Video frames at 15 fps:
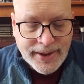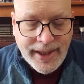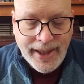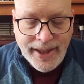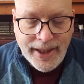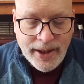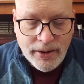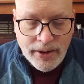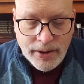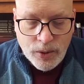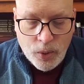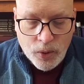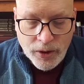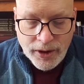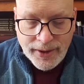King
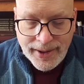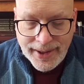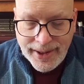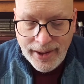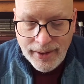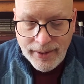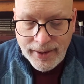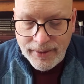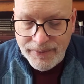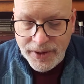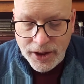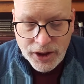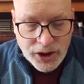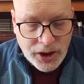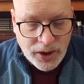Herod ordered the killing of
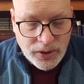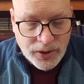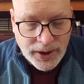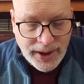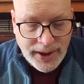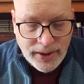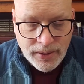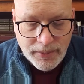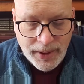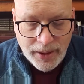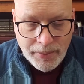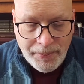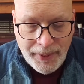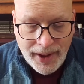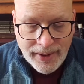young children in and
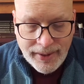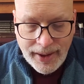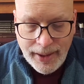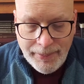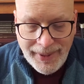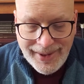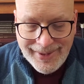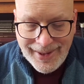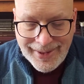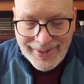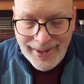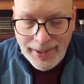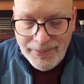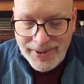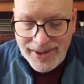around Bethlehem as he
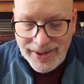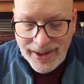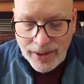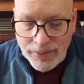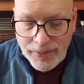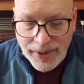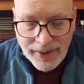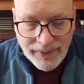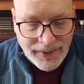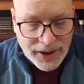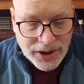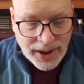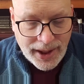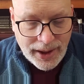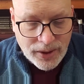attempted to get rid of the
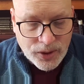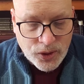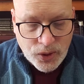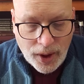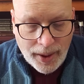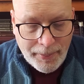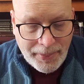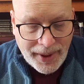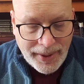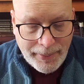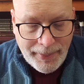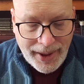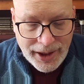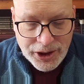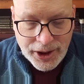child sought by the
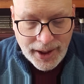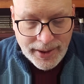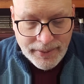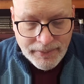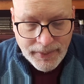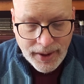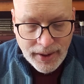Magi.